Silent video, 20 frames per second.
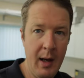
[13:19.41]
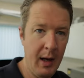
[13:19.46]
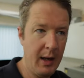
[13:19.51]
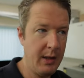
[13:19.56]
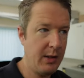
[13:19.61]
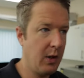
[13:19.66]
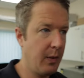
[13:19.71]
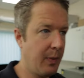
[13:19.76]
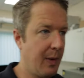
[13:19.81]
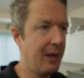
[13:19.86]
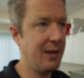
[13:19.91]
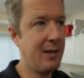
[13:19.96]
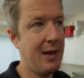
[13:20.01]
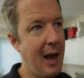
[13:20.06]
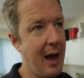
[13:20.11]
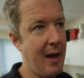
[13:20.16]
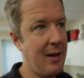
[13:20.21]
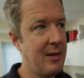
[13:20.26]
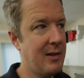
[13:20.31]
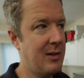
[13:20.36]
a job gets
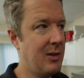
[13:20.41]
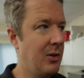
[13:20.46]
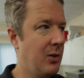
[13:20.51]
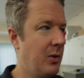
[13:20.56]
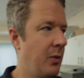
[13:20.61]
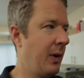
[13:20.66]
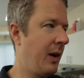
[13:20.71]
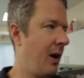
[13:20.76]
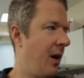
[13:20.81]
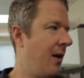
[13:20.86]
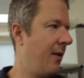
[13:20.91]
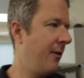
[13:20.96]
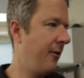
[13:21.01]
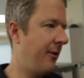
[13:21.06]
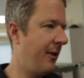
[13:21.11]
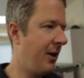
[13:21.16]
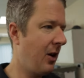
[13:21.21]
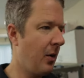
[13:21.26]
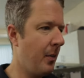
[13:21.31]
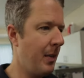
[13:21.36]
cancelled and we can't
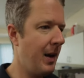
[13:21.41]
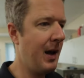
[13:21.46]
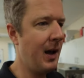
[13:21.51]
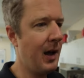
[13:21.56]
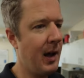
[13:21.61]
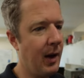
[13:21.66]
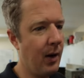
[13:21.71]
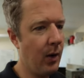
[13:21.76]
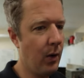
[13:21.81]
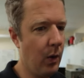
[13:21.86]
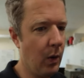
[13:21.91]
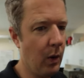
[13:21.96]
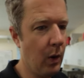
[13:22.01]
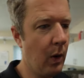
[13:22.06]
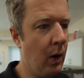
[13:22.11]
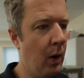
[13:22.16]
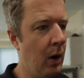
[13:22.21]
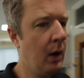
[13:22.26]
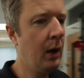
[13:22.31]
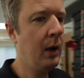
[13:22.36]
film it,
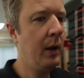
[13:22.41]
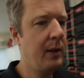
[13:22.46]
or